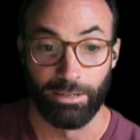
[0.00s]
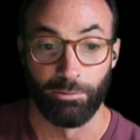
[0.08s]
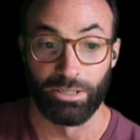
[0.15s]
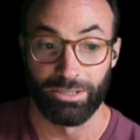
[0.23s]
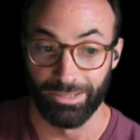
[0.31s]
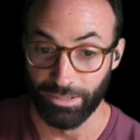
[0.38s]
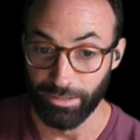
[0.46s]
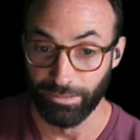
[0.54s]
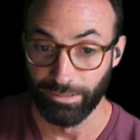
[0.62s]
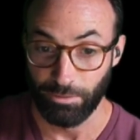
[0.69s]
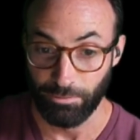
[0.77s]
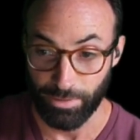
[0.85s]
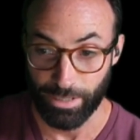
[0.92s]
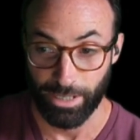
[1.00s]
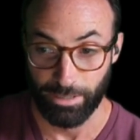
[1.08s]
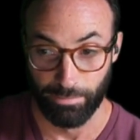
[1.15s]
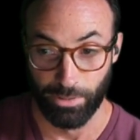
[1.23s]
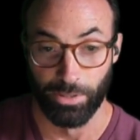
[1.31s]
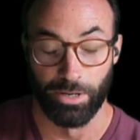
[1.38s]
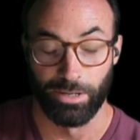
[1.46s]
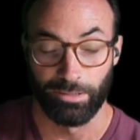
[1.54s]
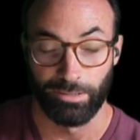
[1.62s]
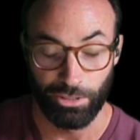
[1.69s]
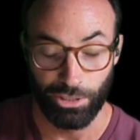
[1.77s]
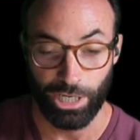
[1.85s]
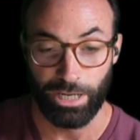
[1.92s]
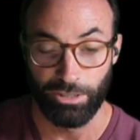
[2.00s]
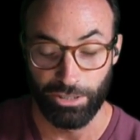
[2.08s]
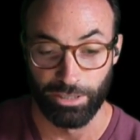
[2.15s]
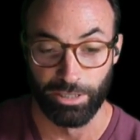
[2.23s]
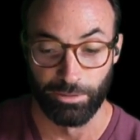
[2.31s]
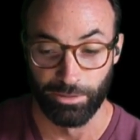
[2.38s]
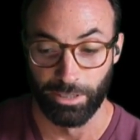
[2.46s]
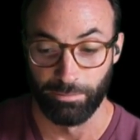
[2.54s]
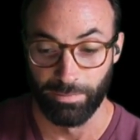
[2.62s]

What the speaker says: which is also very important, it's a change you don't want to